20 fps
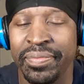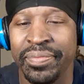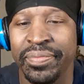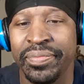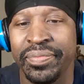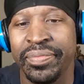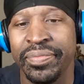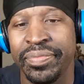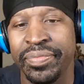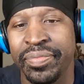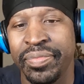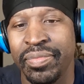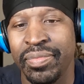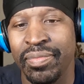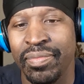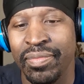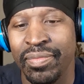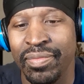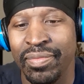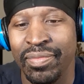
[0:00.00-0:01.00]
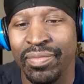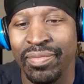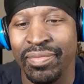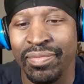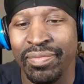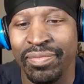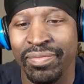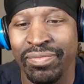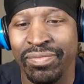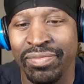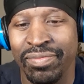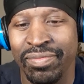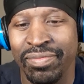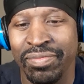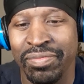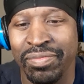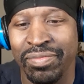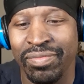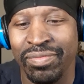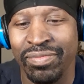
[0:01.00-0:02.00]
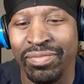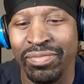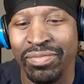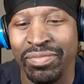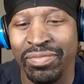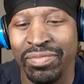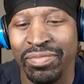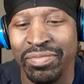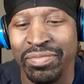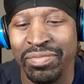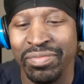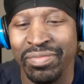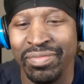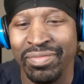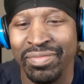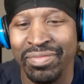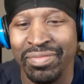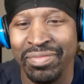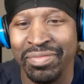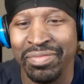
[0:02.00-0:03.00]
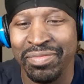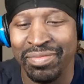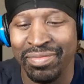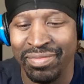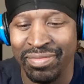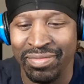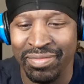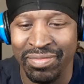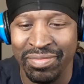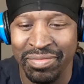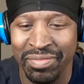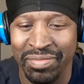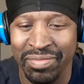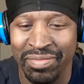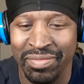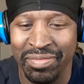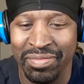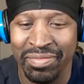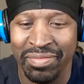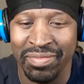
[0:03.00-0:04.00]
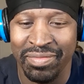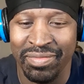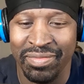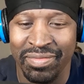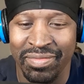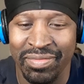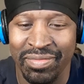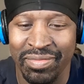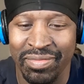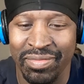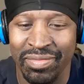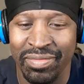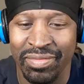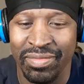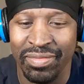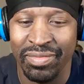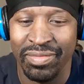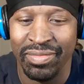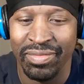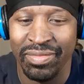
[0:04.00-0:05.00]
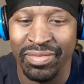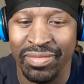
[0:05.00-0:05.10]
(silence)